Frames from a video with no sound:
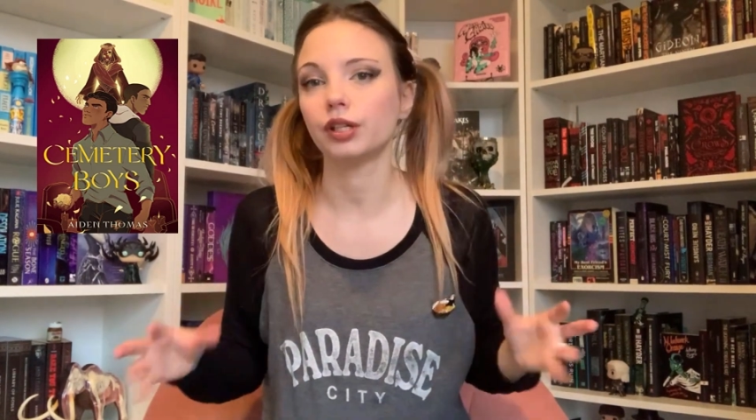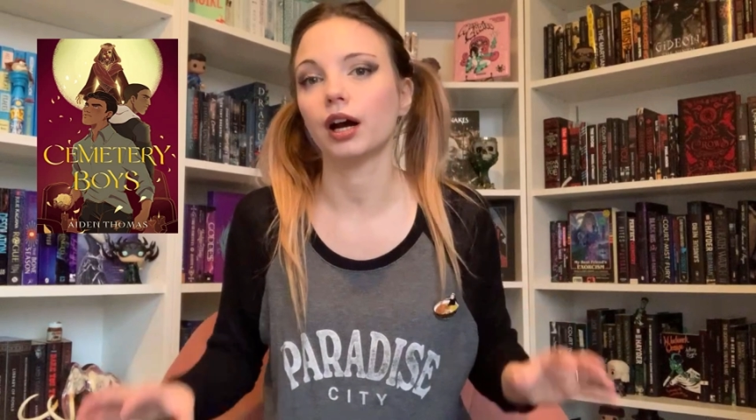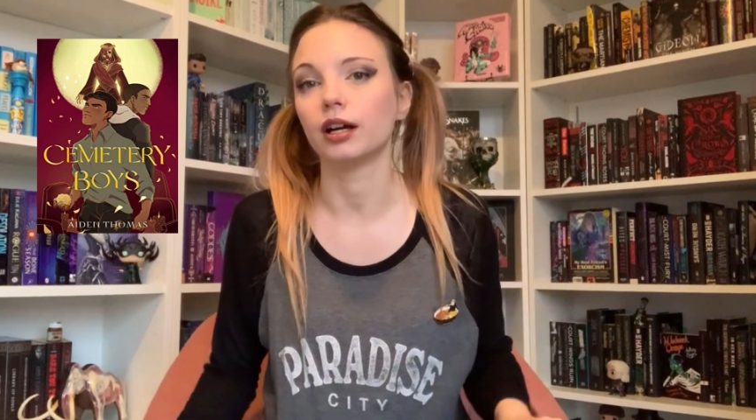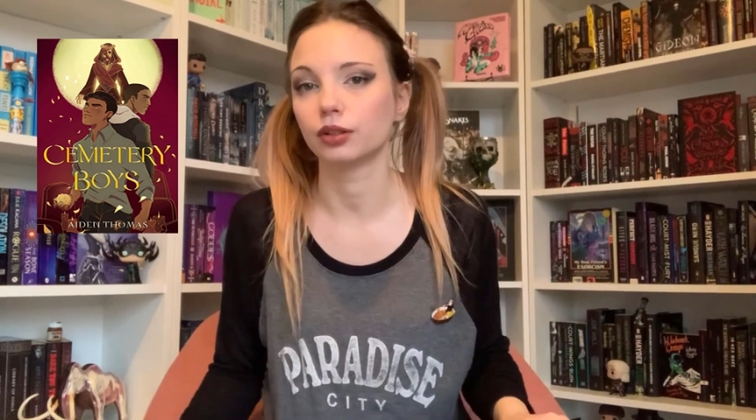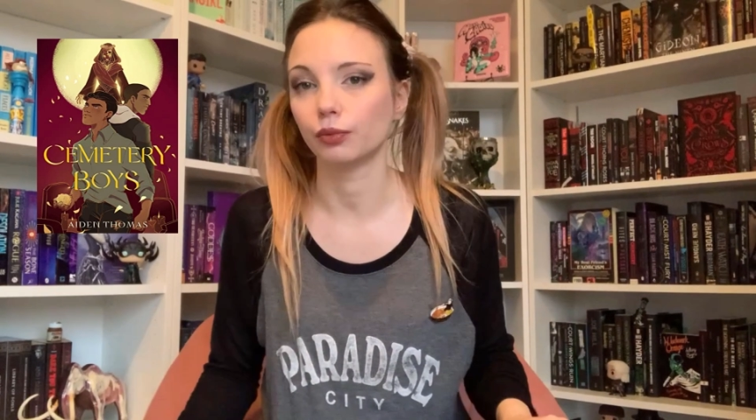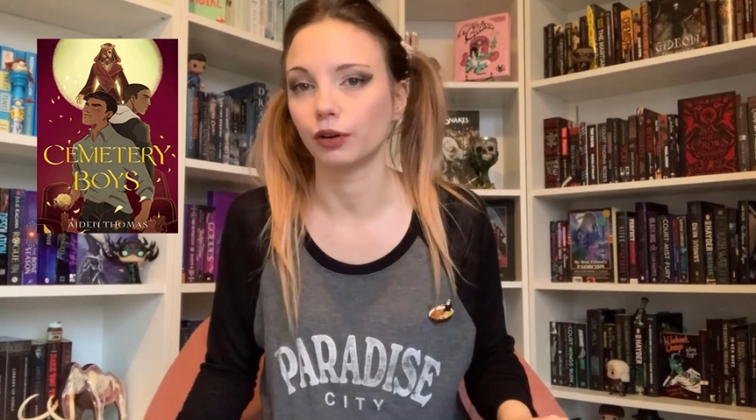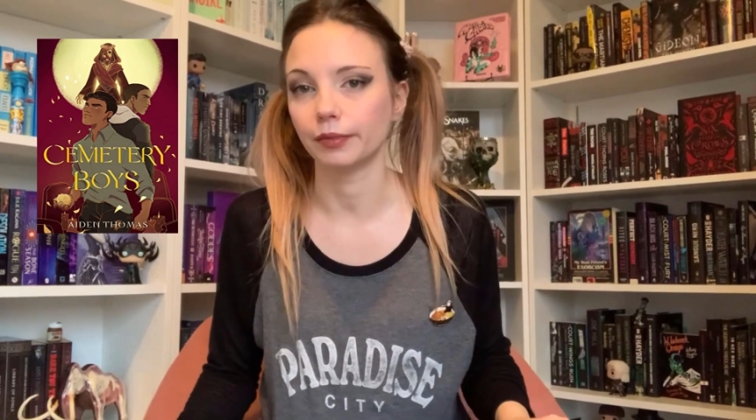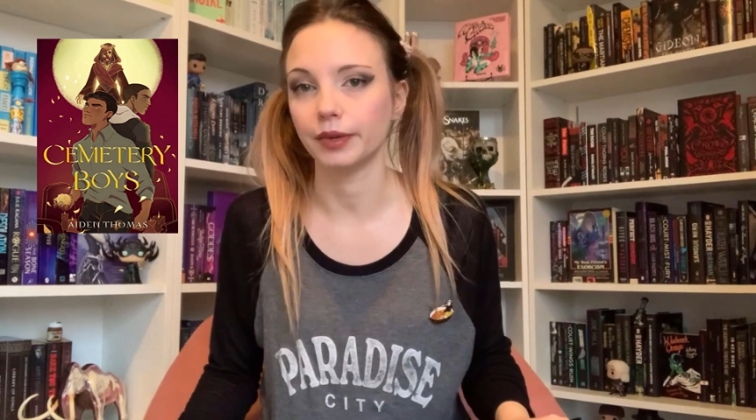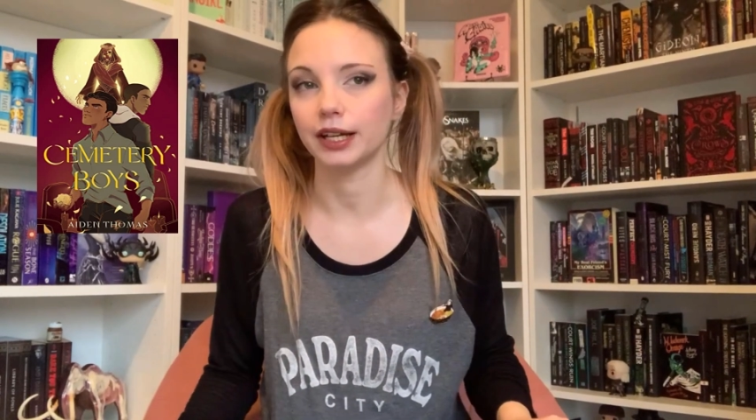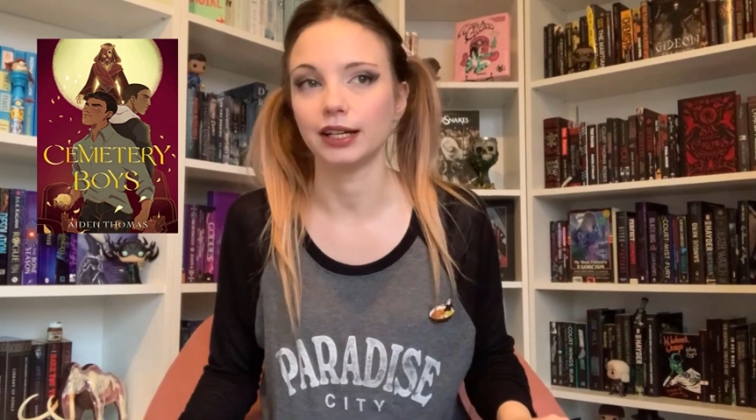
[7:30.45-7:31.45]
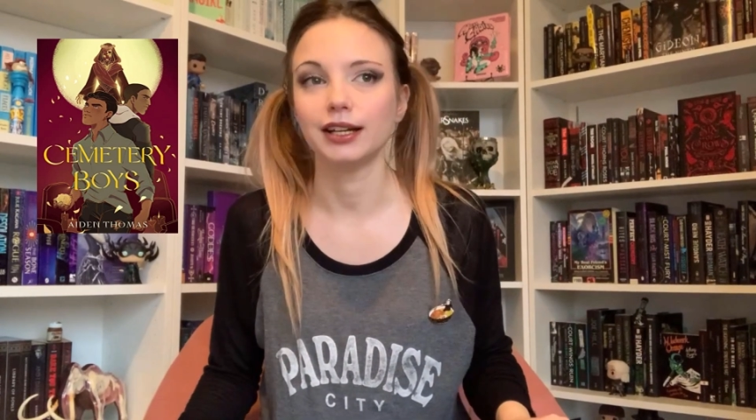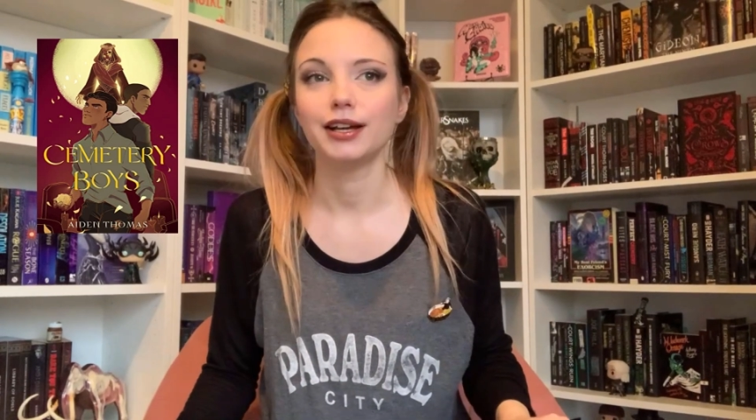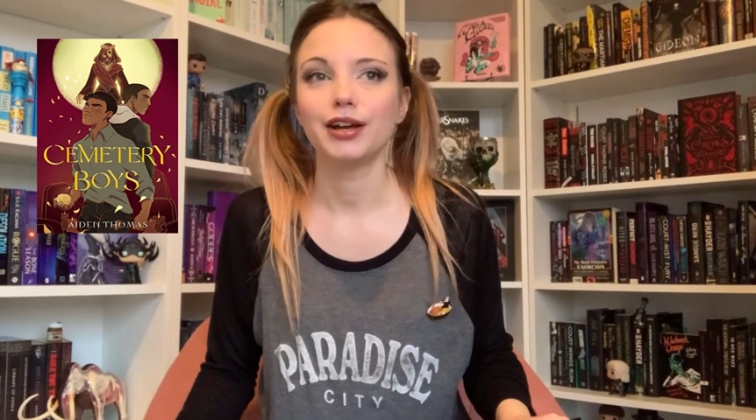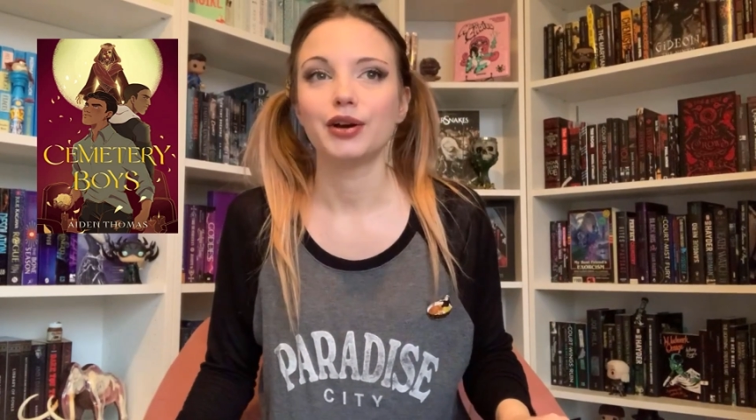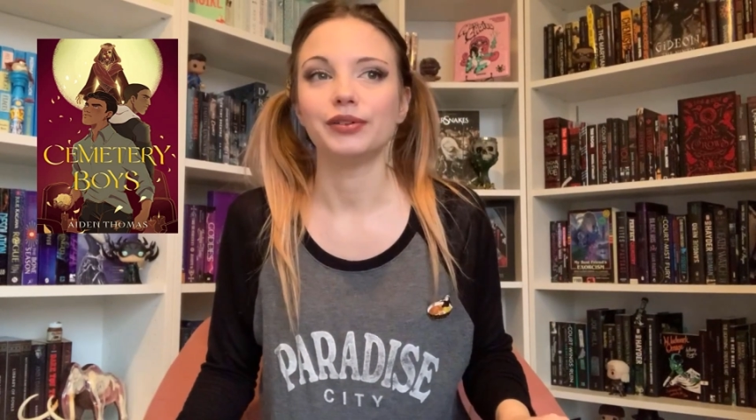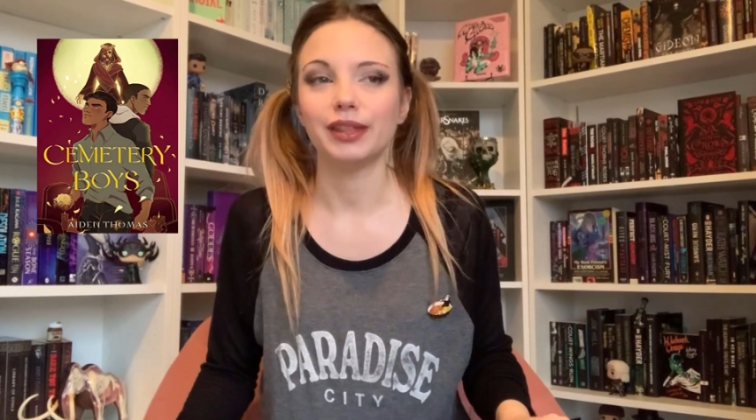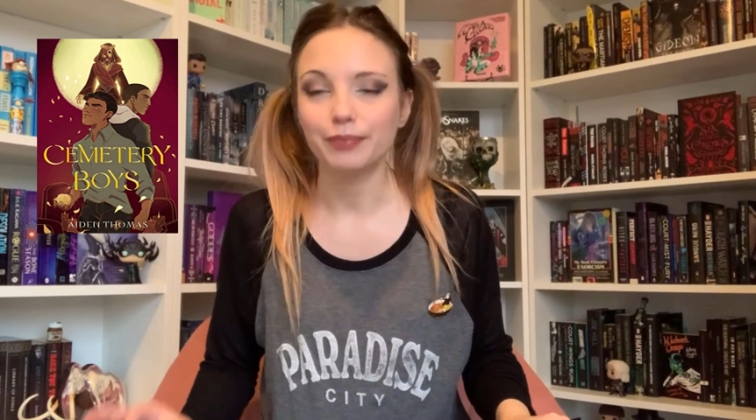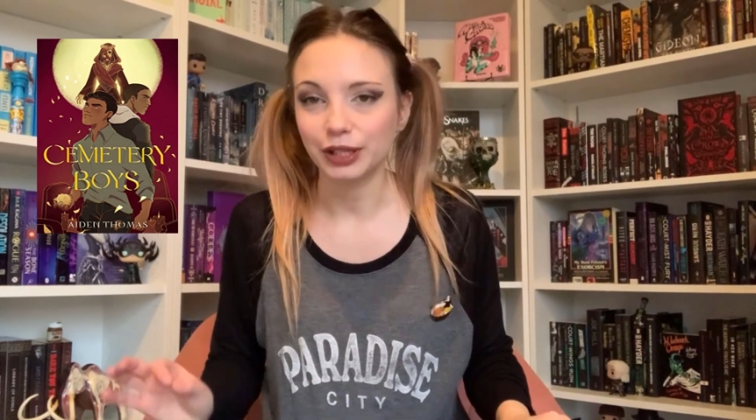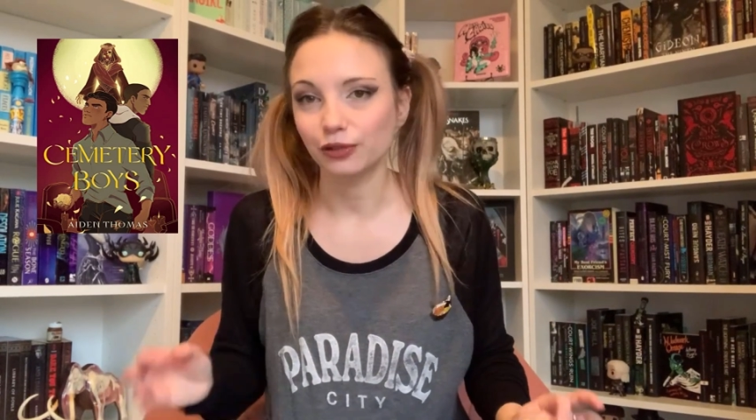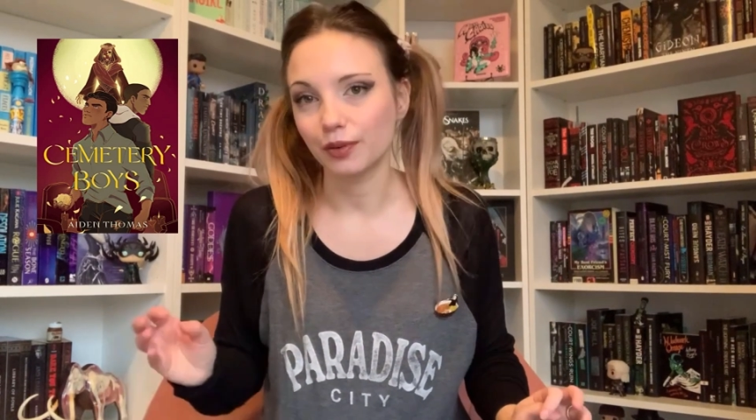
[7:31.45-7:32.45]
heartwarming, with a
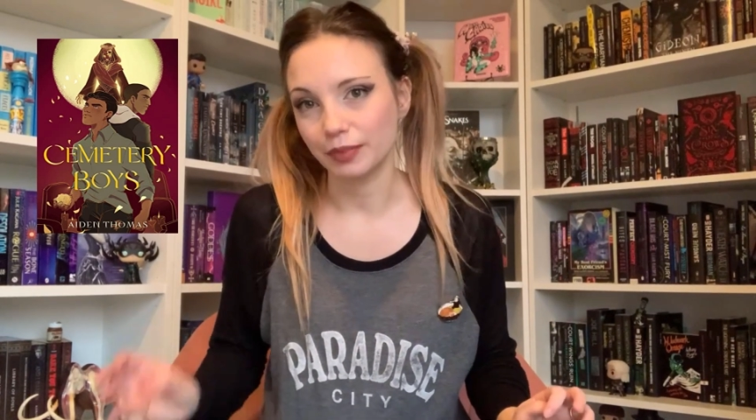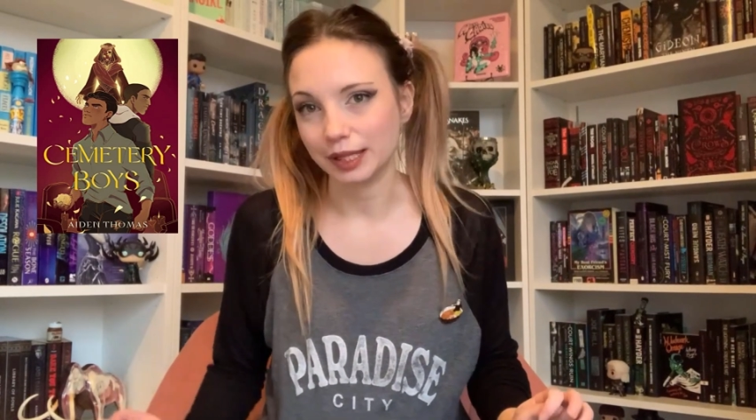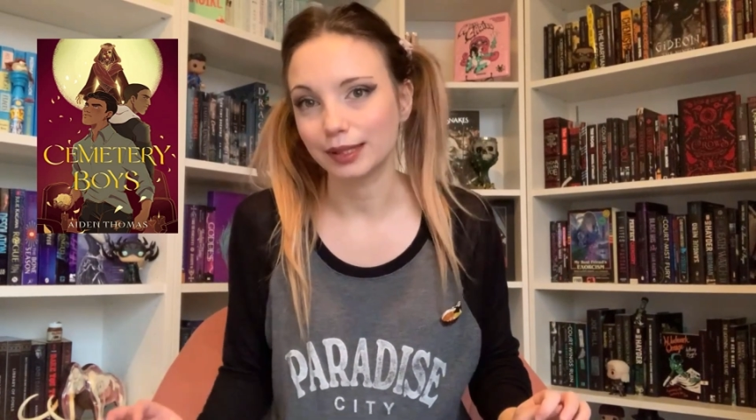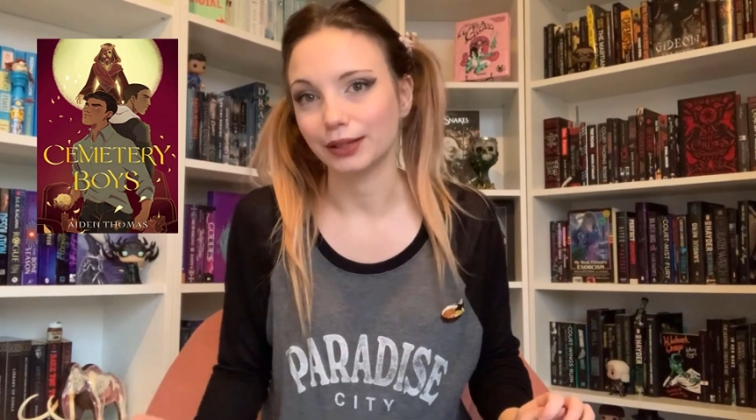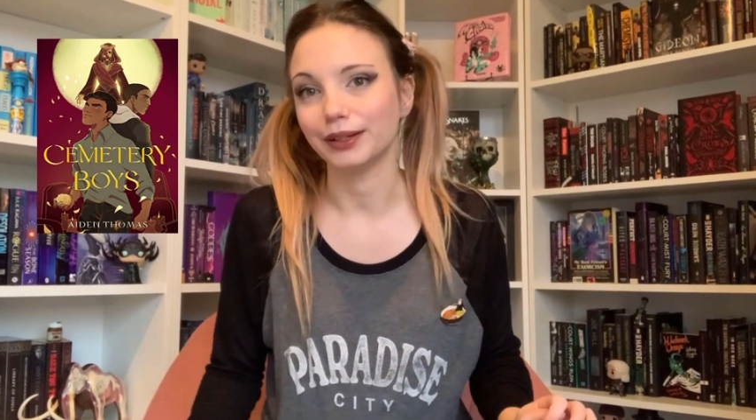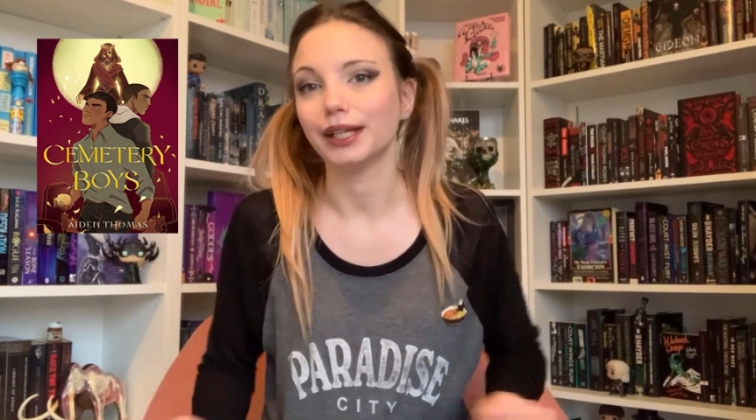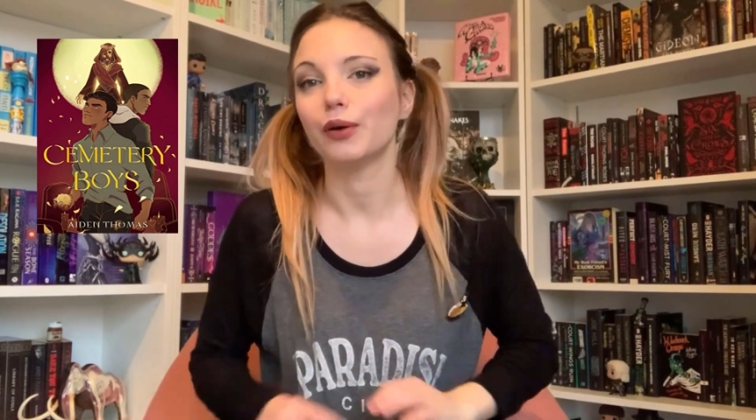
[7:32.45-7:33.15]
bit of a mystery